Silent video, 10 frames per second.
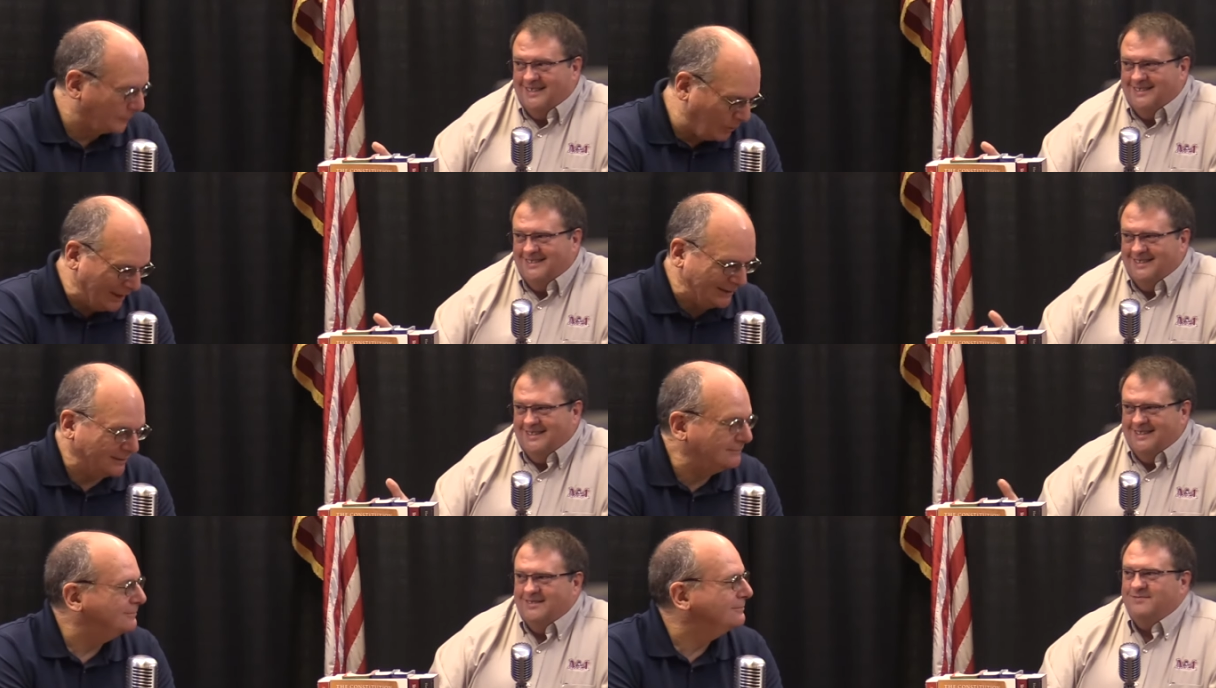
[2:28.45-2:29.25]
Speaker 1: Right.
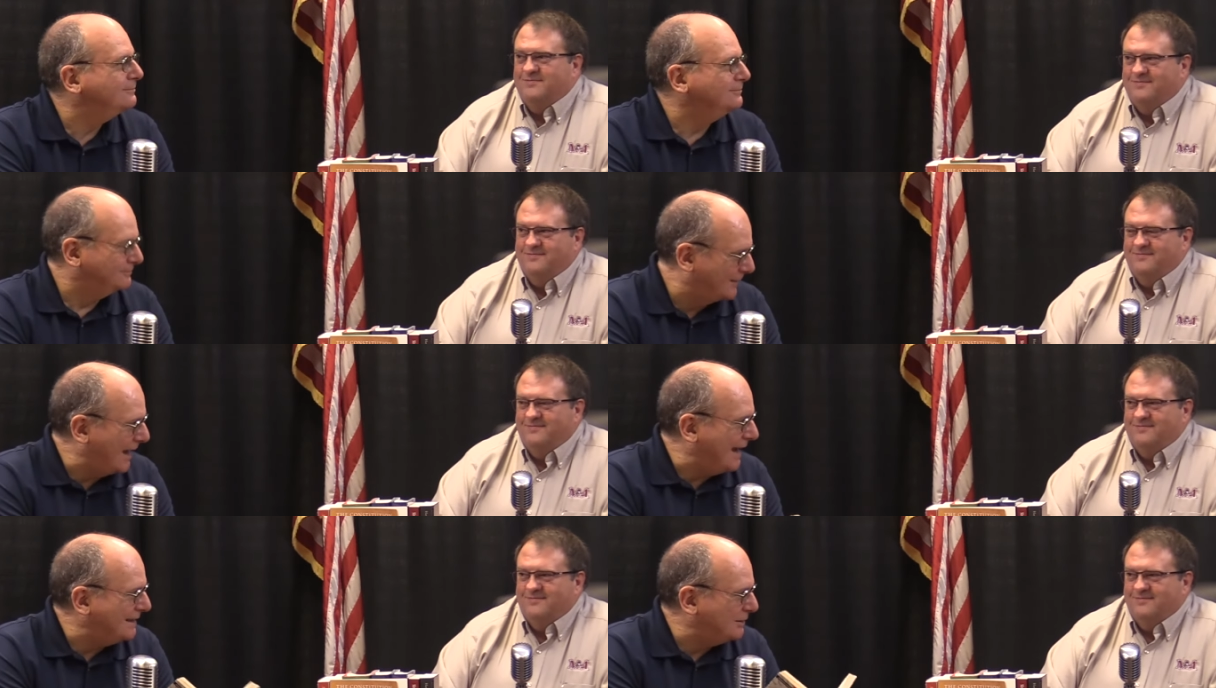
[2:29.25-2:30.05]

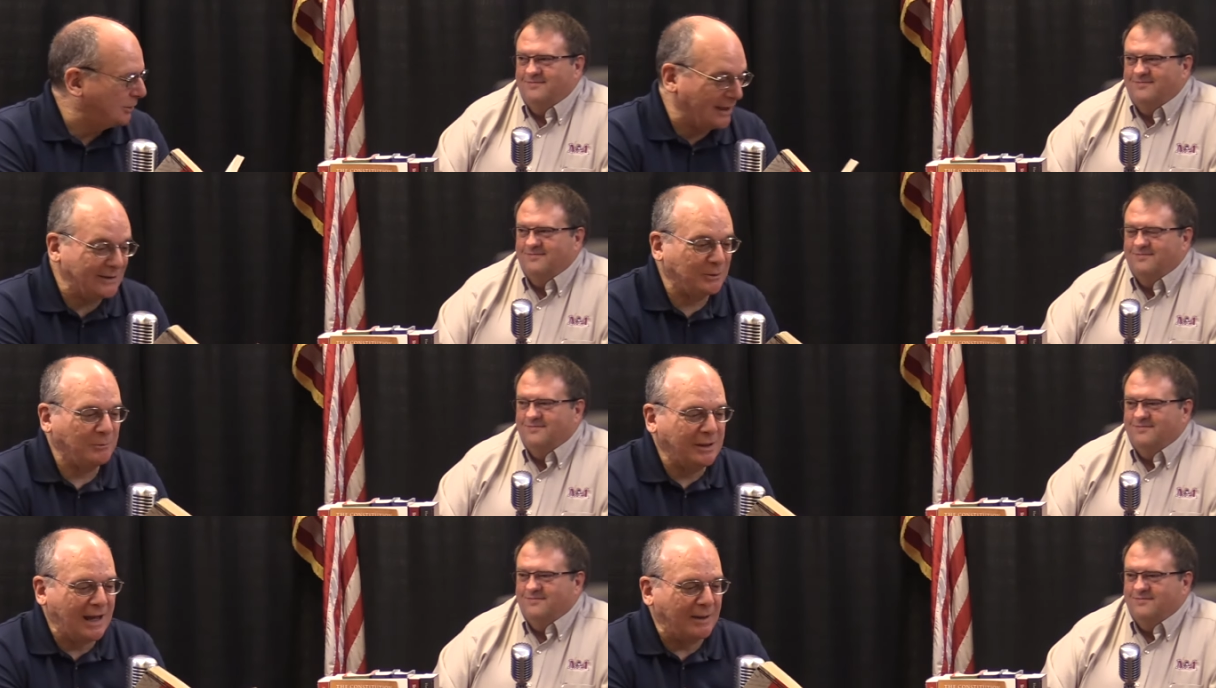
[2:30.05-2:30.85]
And so that's what
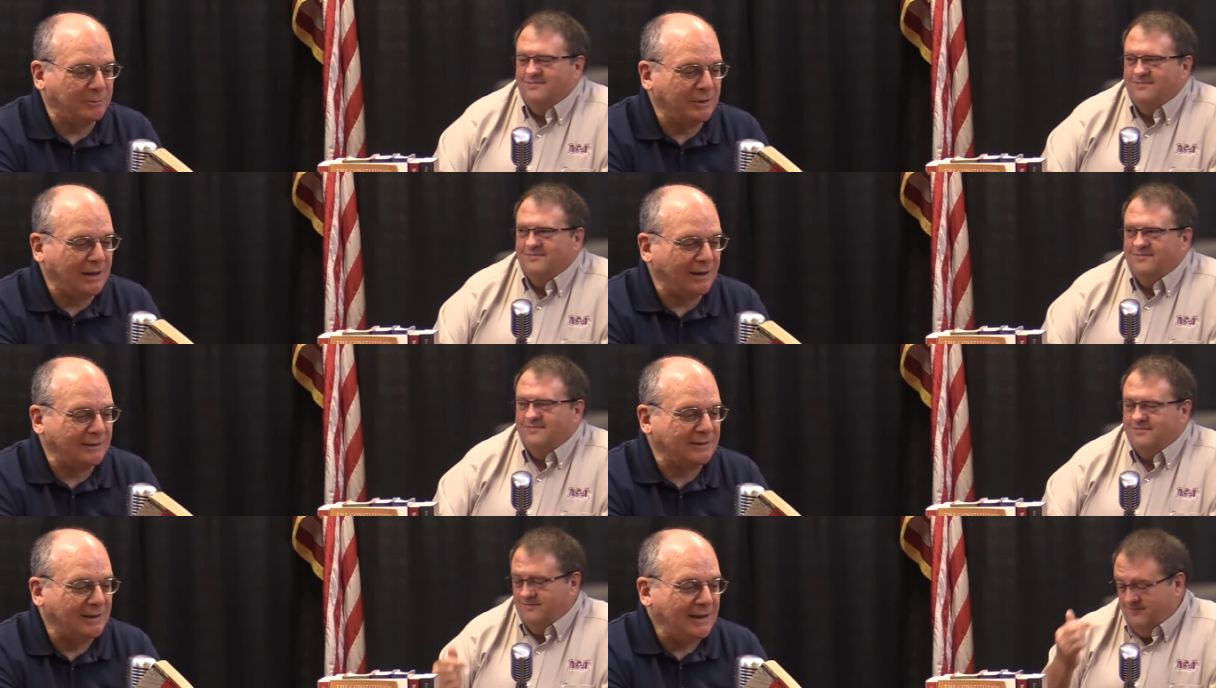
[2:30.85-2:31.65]
we got. We got